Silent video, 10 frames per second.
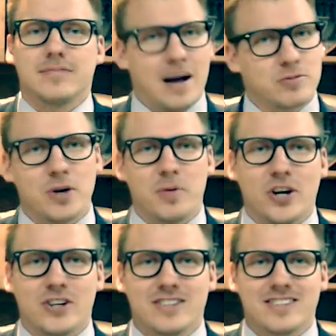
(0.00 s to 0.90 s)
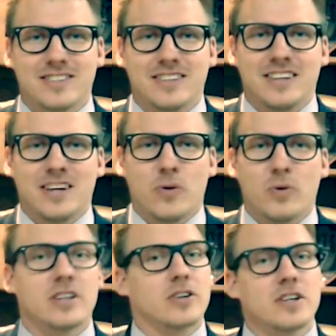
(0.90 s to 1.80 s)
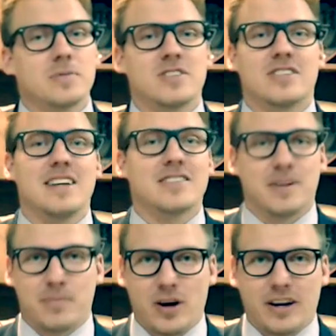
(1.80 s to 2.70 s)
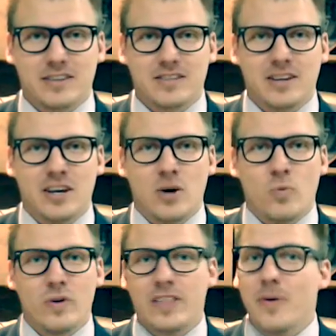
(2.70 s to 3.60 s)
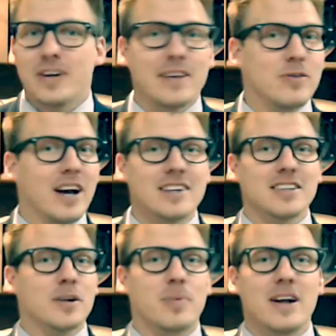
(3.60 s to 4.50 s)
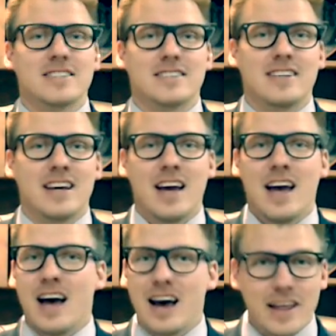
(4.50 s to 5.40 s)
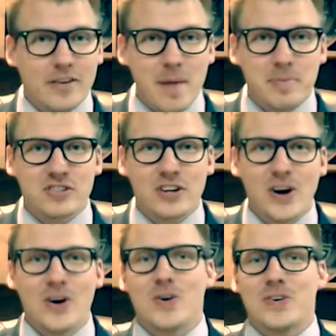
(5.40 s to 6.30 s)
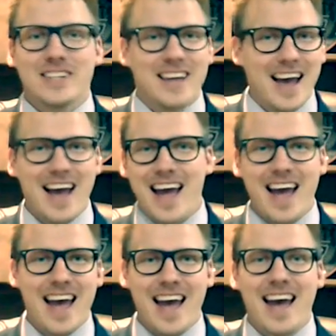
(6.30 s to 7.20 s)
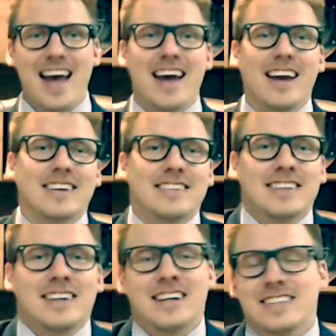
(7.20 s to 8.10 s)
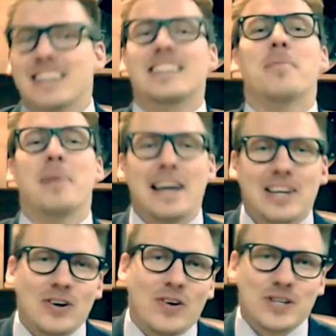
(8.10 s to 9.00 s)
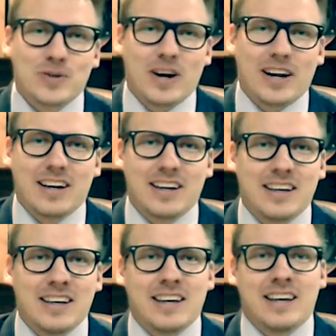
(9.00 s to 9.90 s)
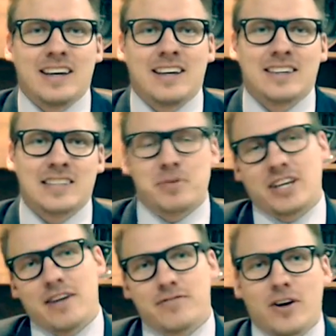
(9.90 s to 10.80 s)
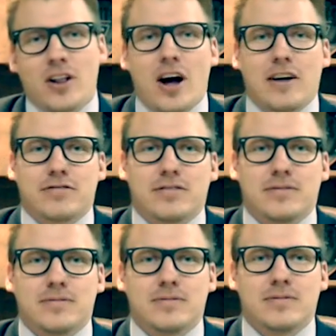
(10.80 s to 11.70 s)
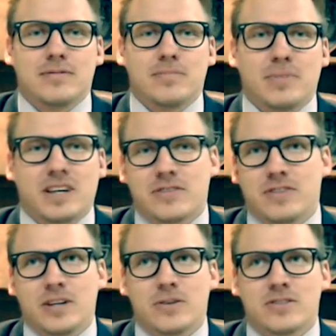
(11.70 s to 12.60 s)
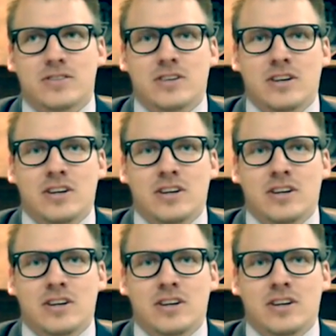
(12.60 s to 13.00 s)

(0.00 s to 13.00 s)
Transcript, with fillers: I'm Troy Burns. With the Christmas season upon us, we thought we'd give you guys a little present. Another episode! Yay! It's like that bike you always wanted, except you can't fall off, because videos